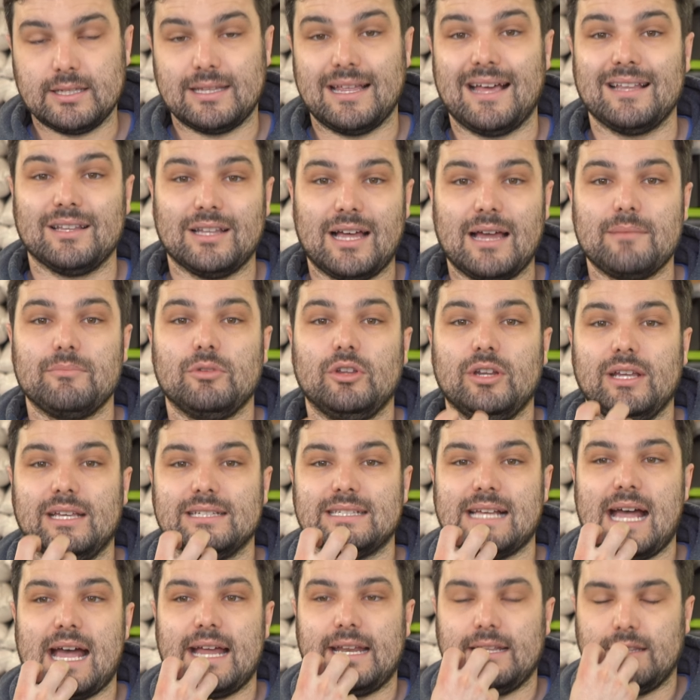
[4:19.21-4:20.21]
That light Munich
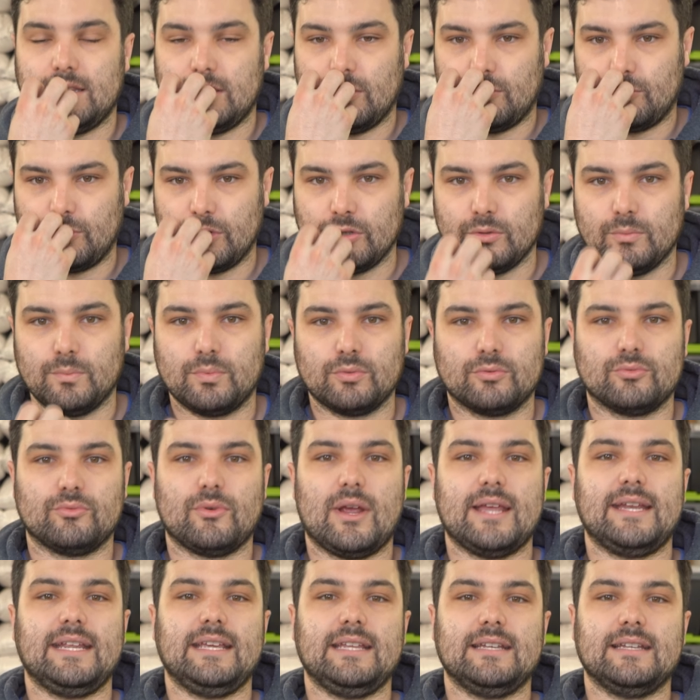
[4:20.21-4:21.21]
is adding the real
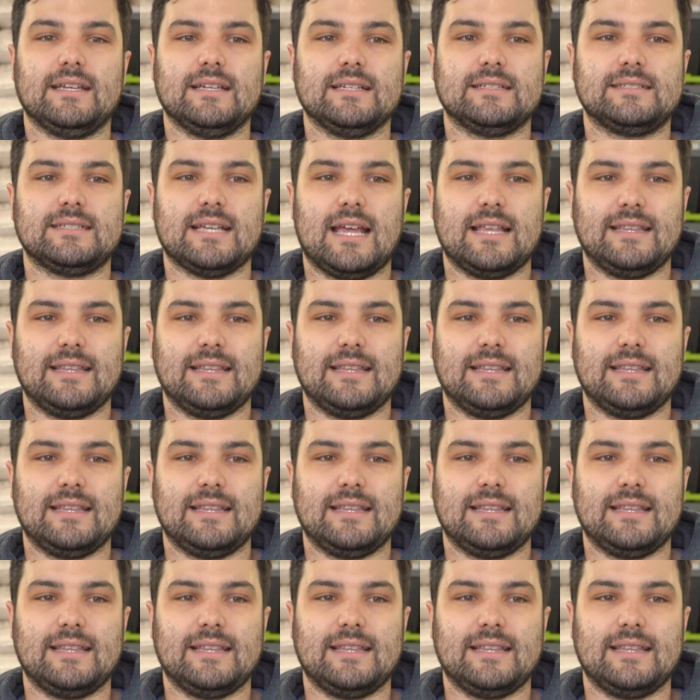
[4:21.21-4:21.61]
breadiness